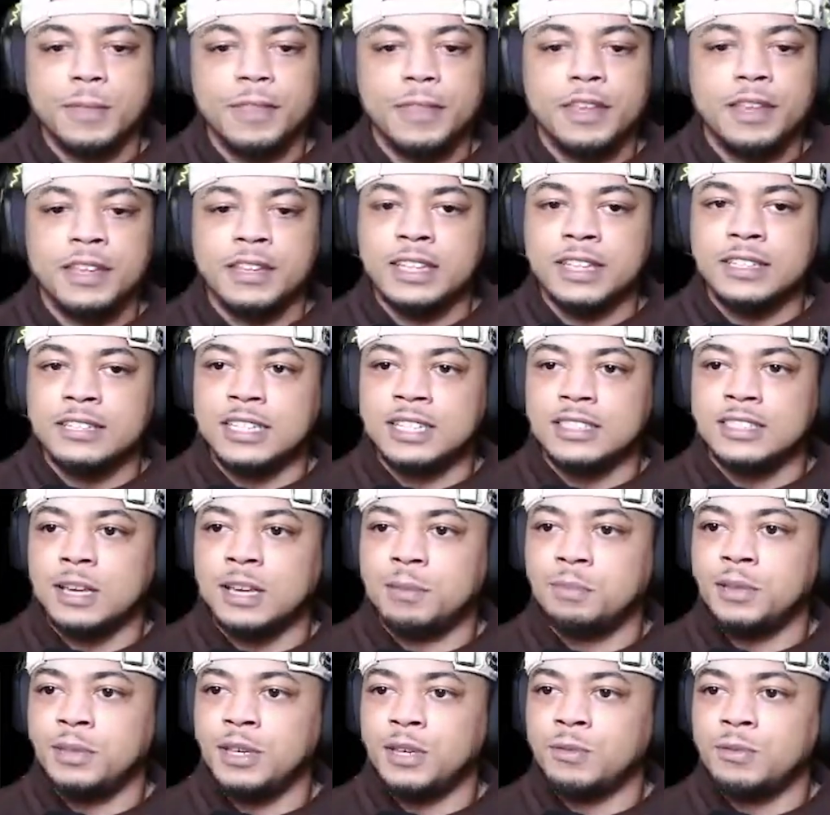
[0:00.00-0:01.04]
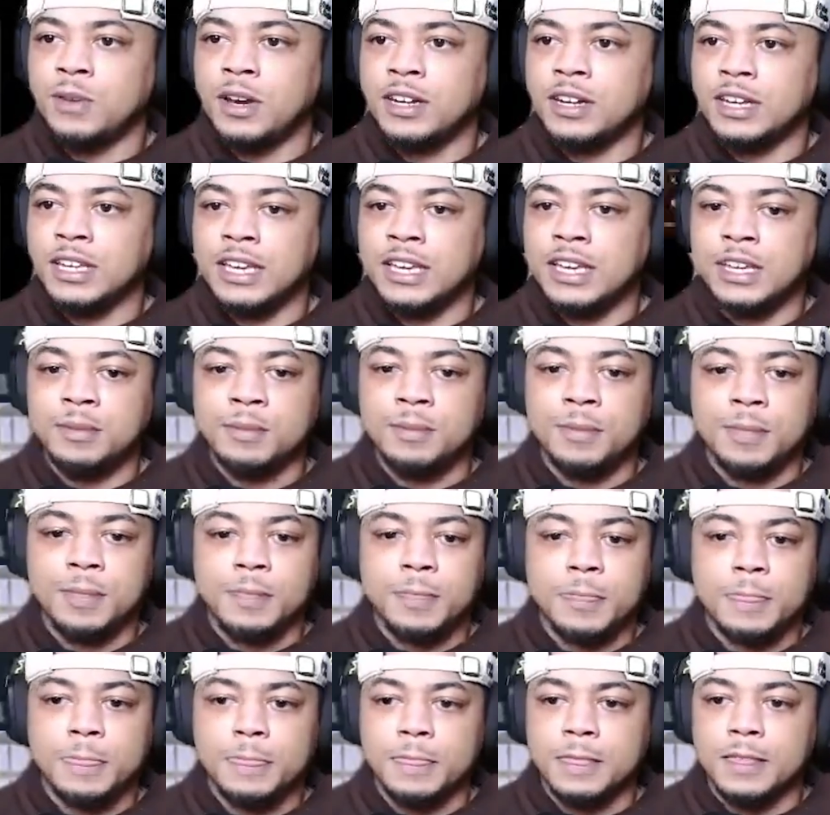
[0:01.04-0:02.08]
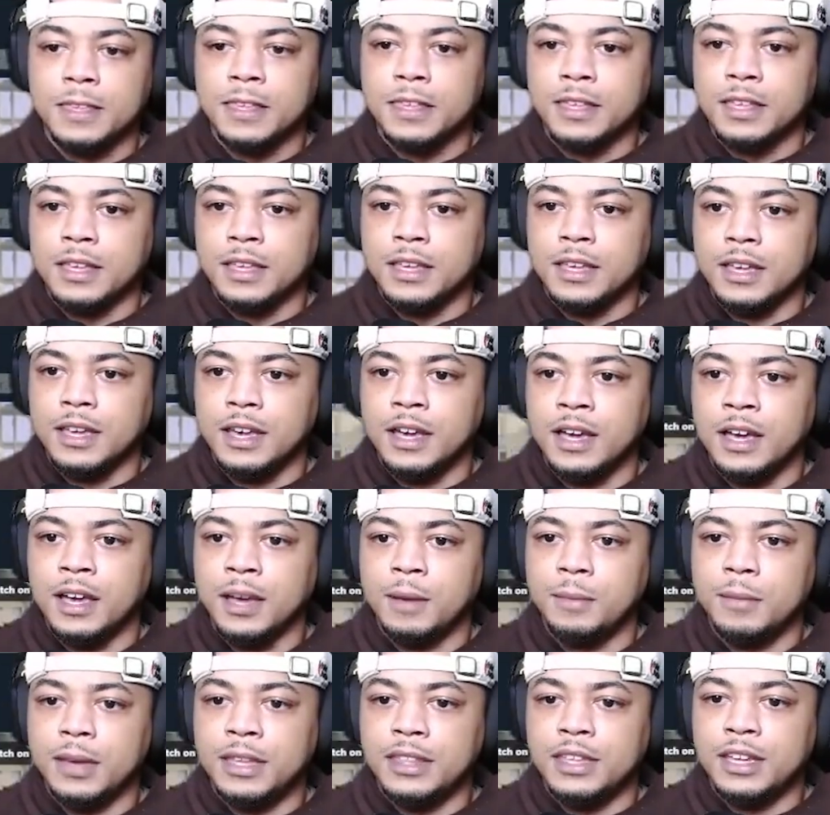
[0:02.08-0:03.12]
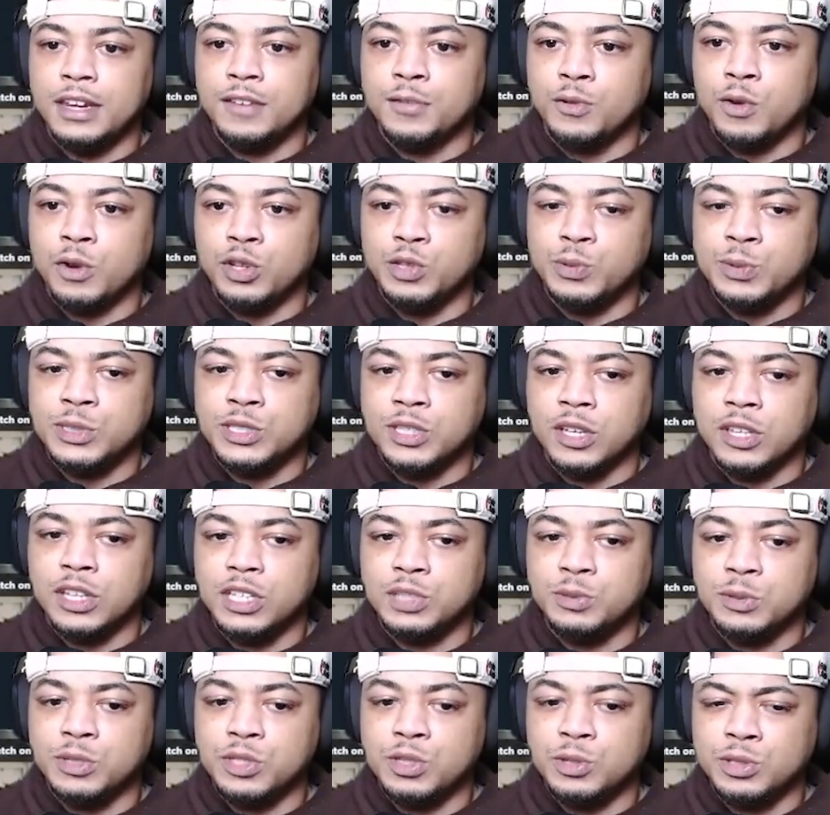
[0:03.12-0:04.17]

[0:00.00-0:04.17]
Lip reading: And that's that peak route again. And then of course we saw this one too.